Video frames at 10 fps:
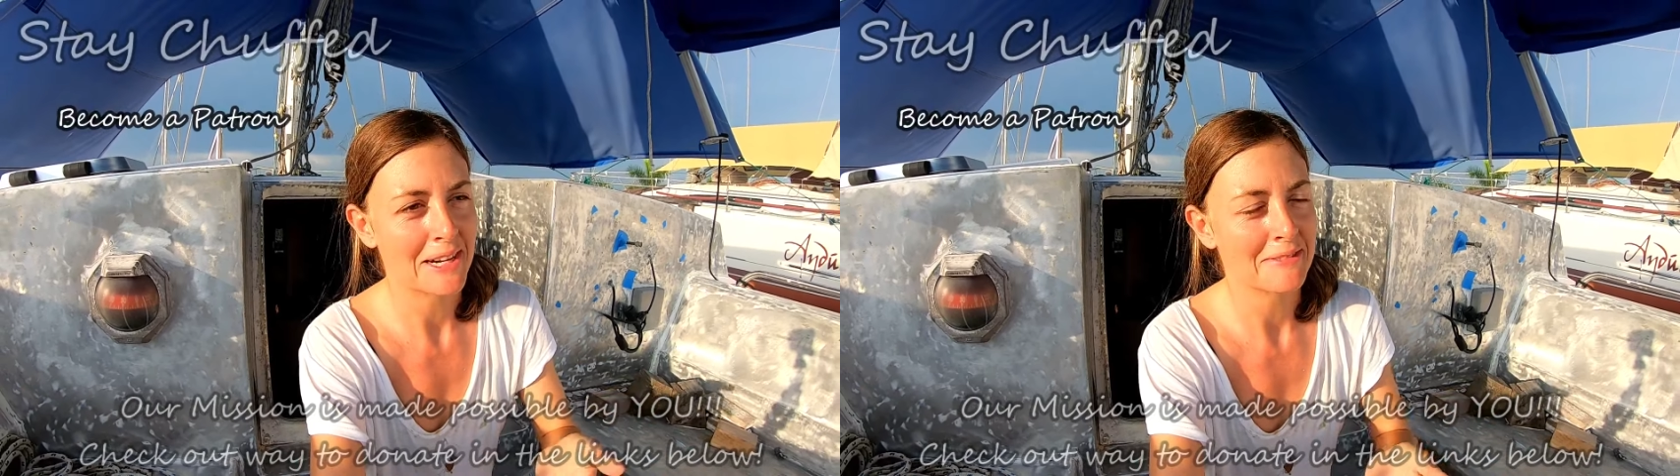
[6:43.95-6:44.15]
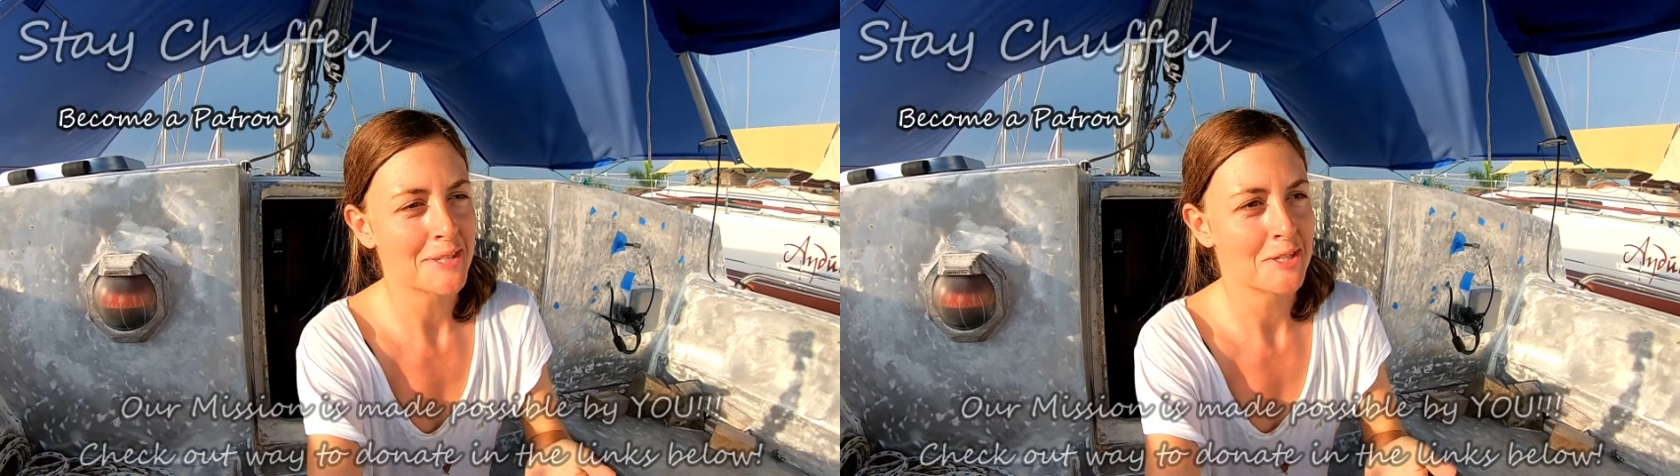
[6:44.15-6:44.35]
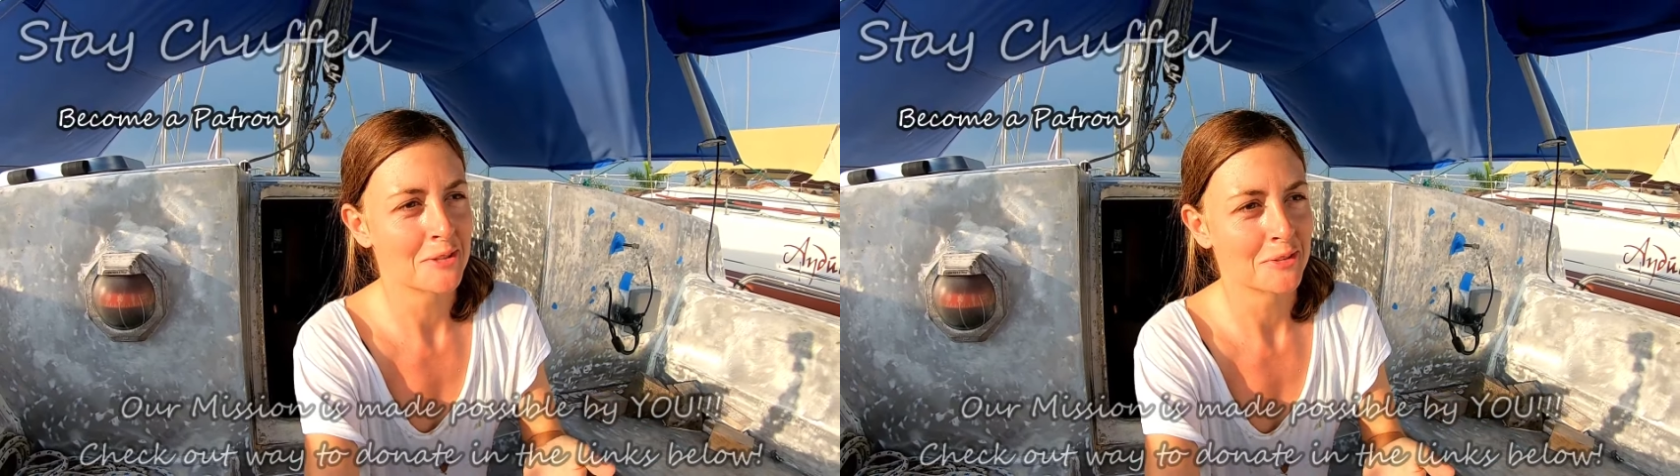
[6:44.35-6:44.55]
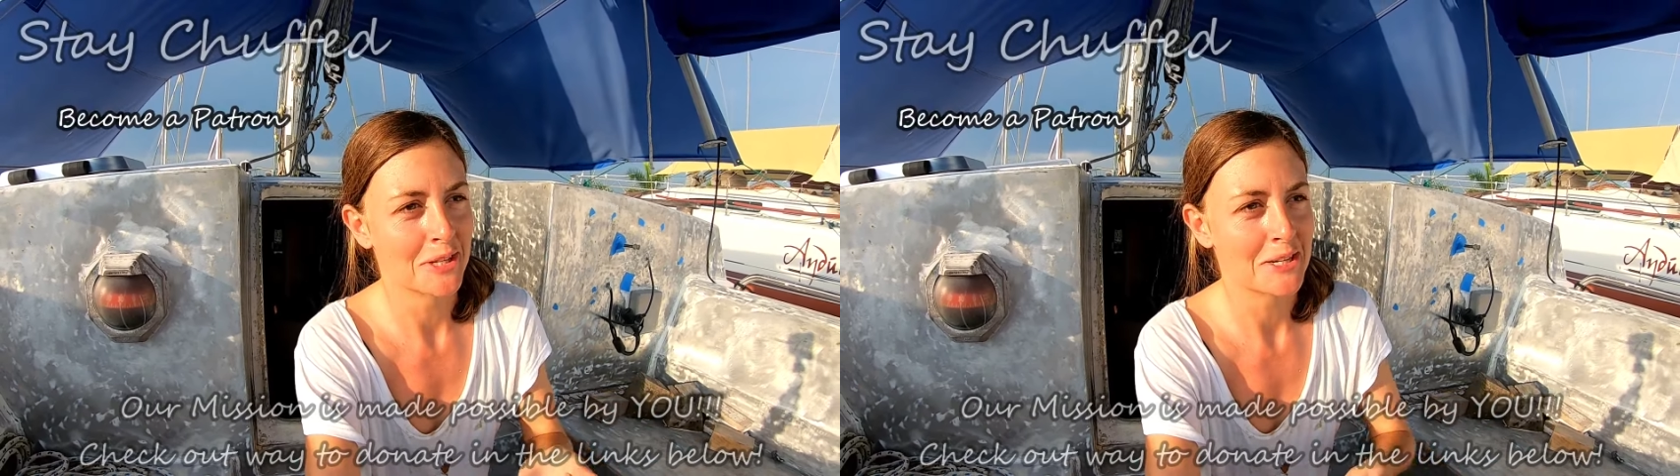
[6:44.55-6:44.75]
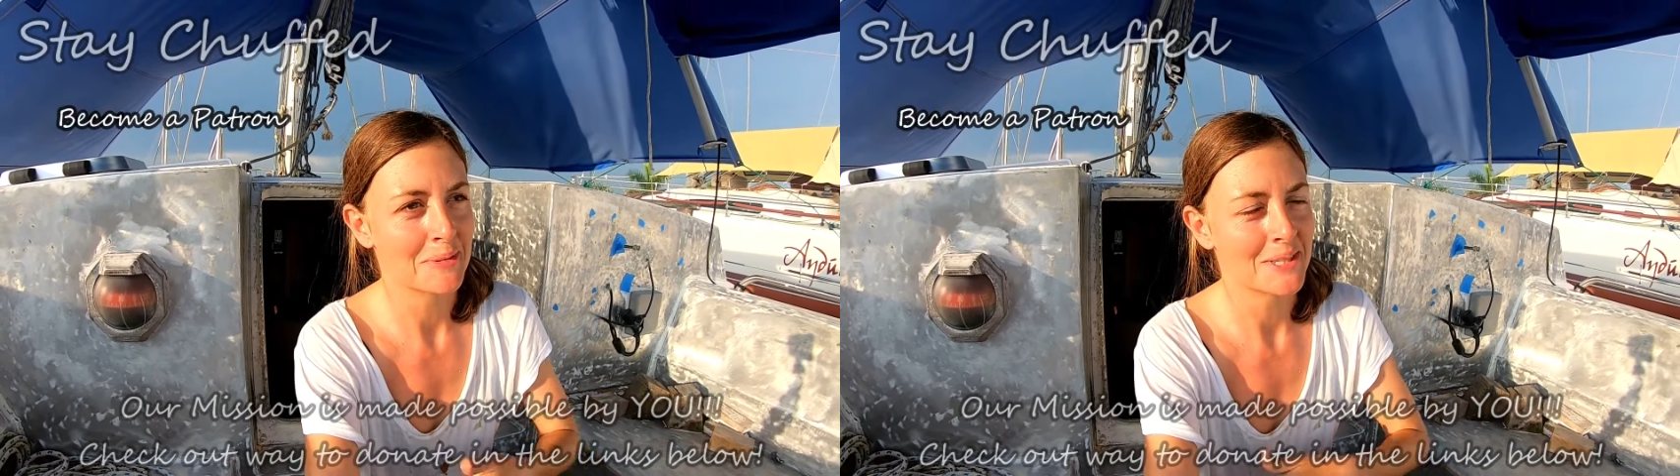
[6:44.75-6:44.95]
original
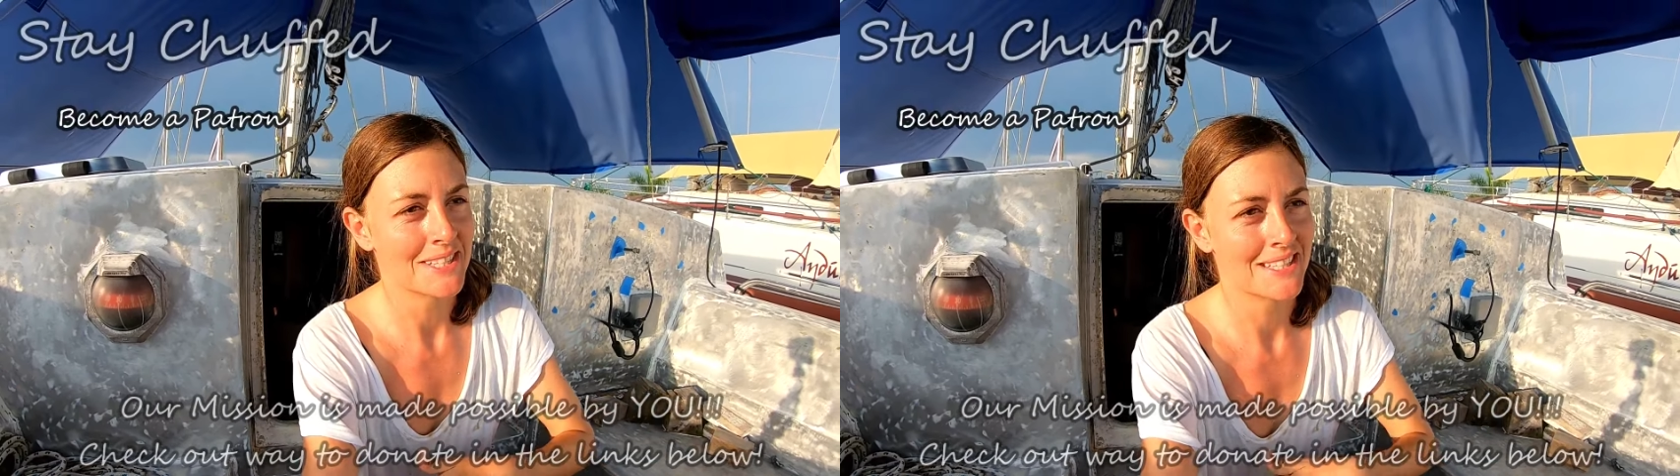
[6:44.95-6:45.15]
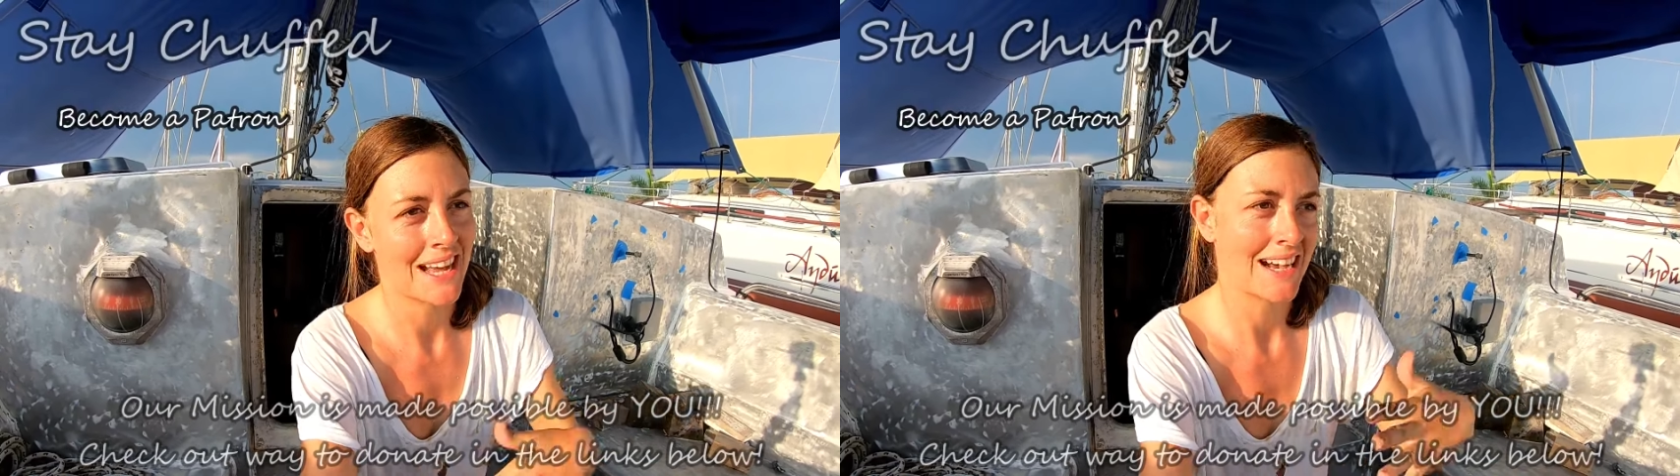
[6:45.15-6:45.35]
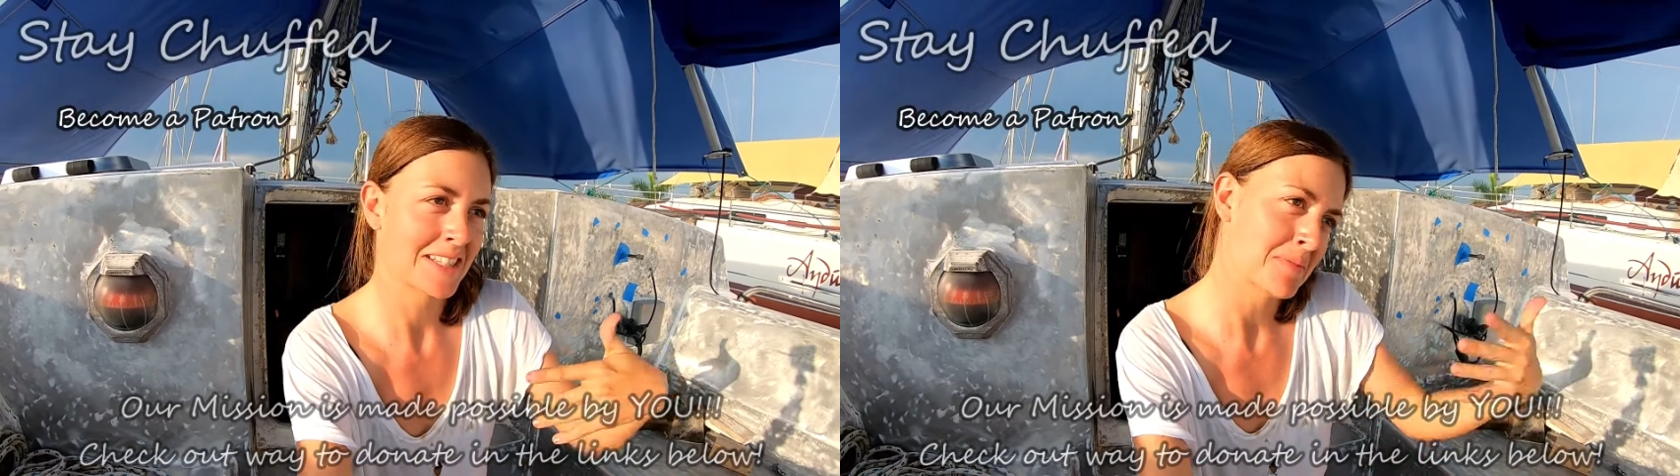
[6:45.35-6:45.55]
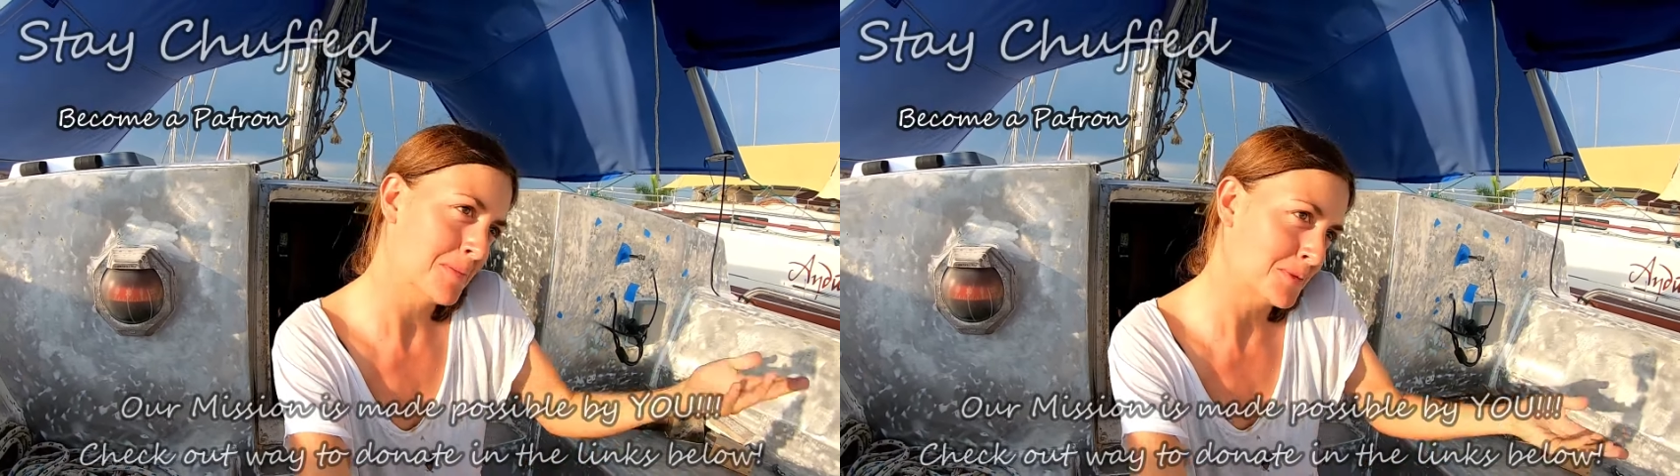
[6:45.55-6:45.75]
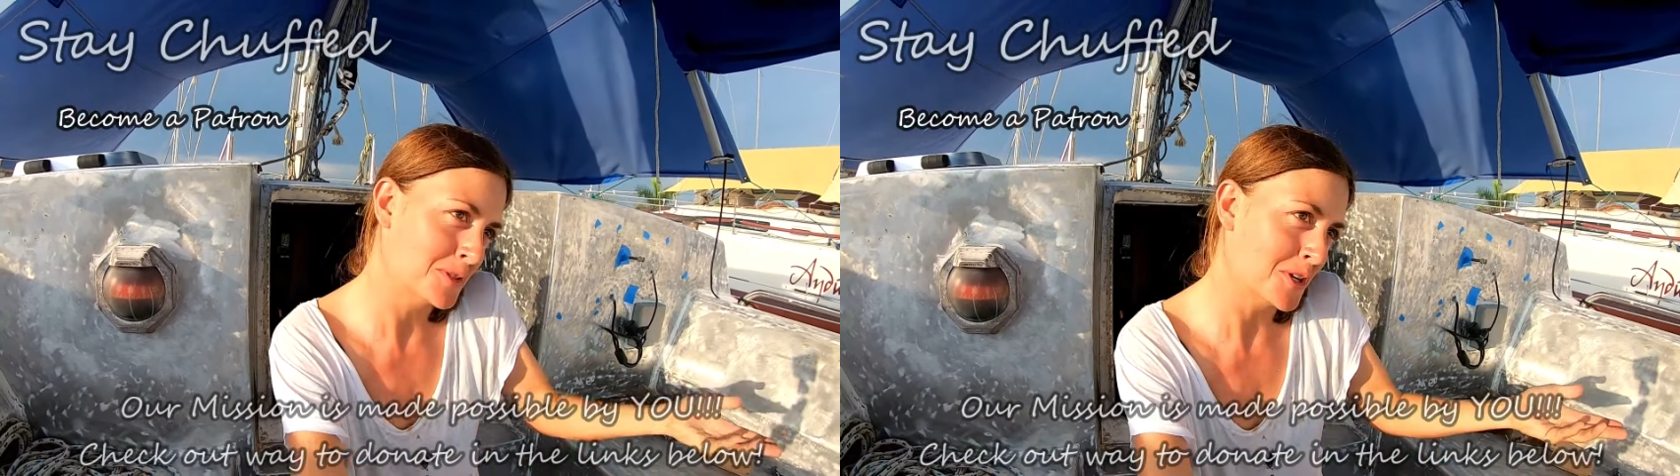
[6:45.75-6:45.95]
thing was asking people to